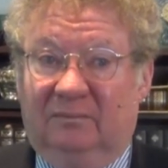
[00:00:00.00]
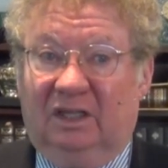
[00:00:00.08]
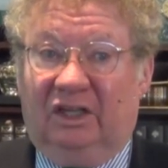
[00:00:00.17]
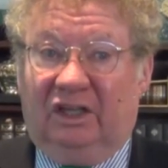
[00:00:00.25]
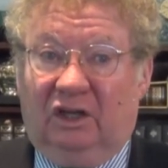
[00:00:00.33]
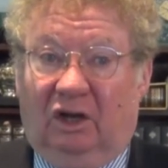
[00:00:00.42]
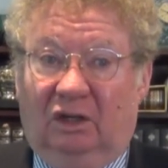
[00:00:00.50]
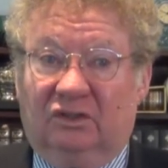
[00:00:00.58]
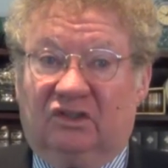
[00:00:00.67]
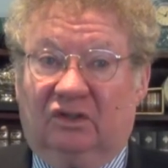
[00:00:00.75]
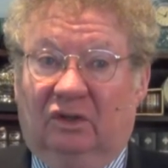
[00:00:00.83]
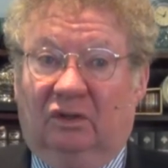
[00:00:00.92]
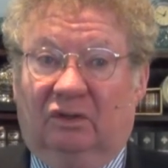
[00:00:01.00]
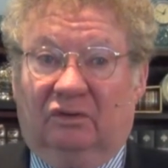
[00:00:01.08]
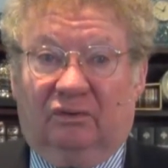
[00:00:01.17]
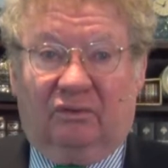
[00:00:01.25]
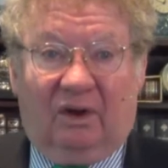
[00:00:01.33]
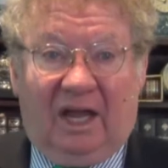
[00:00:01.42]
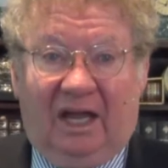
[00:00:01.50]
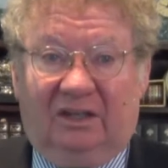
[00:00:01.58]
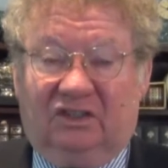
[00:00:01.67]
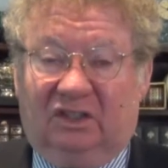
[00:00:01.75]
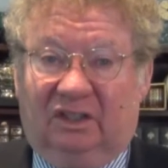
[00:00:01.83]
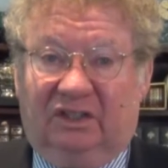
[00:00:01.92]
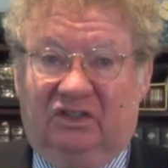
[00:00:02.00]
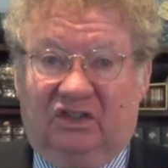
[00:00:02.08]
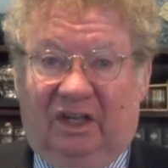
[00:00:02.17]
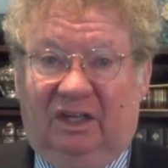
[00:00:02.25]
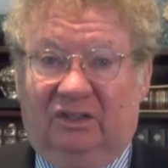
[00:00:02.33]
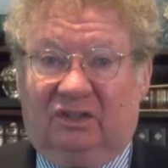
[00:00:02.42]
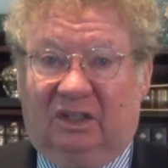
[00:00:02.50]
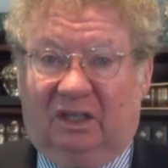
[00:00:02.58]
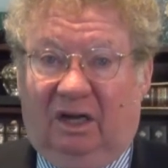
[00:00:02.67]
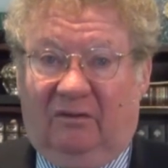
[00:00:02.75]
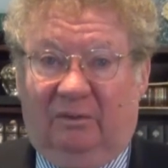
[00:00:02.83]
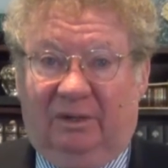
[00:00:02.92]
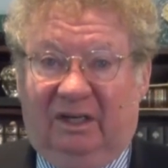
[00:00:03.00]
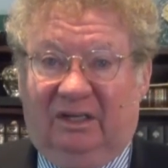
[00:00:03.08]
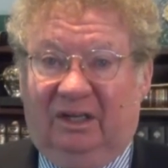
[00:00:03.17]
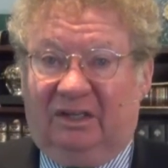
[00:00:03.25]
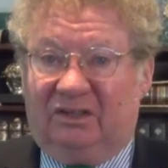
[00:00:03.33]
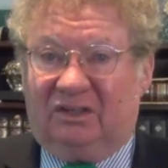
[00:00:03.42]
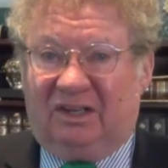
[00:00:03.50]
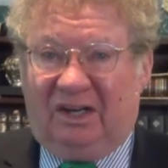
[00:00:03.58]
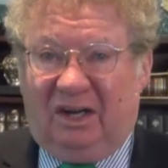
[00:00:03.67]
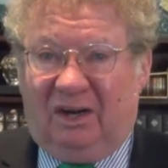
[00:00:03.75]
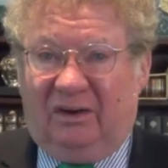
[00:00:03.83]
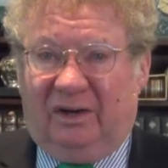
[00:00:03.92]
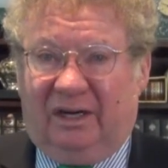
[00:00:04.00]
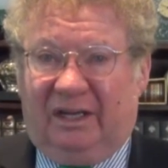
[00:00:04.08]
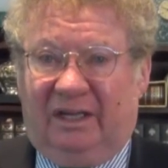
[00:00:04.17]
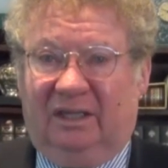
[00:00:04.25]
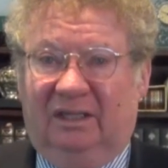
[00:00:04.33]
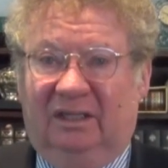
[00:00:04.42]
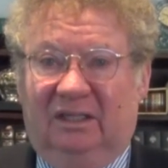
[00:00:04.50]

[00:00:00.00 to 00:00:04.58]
He also gradually changed the government into tyranny,